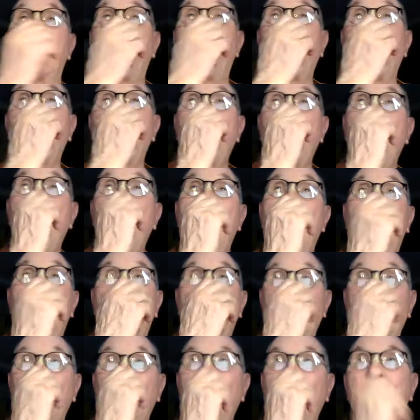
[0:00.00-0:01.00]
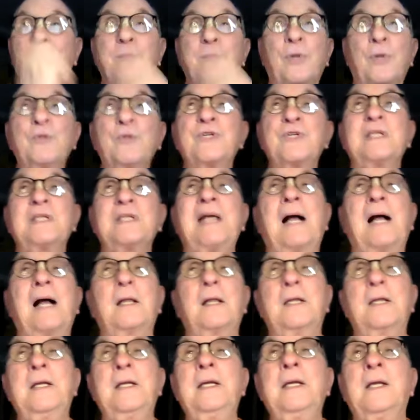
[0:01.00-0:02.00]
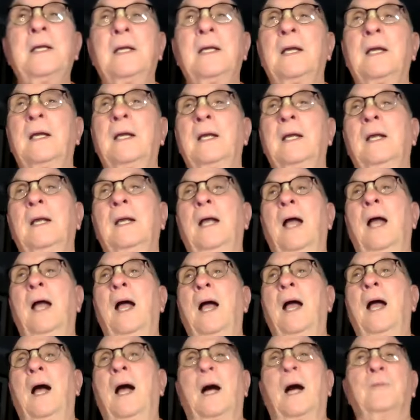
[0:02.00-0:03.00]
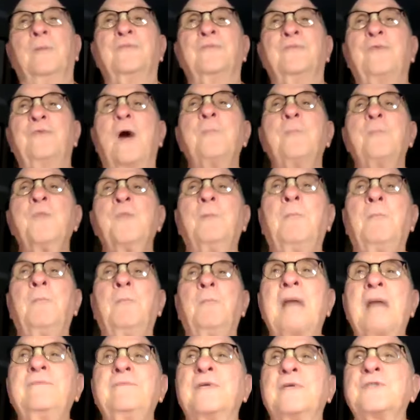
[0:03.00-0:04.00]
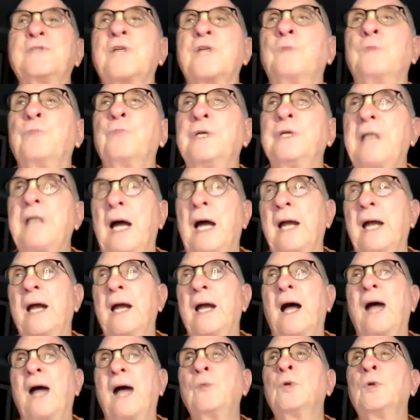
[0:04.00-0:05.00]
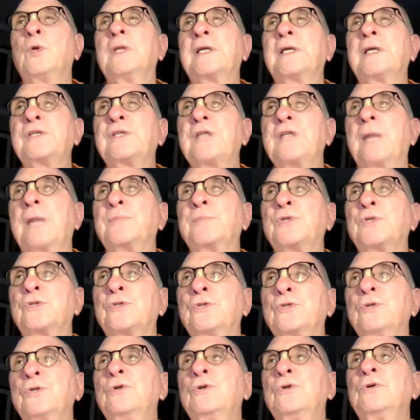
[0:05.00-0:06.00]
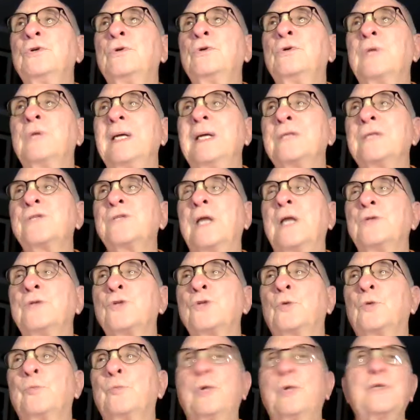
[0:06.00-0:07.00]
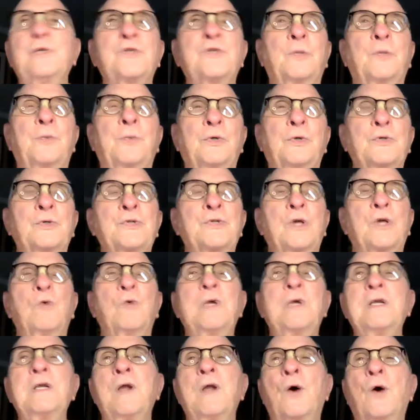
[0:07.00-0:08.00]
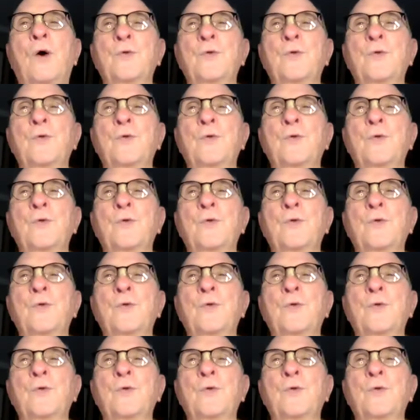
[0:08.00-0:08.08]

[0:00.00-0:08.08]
Oh, great personality. From the Madhva Sampradāya, I will accept two essential principles. So we know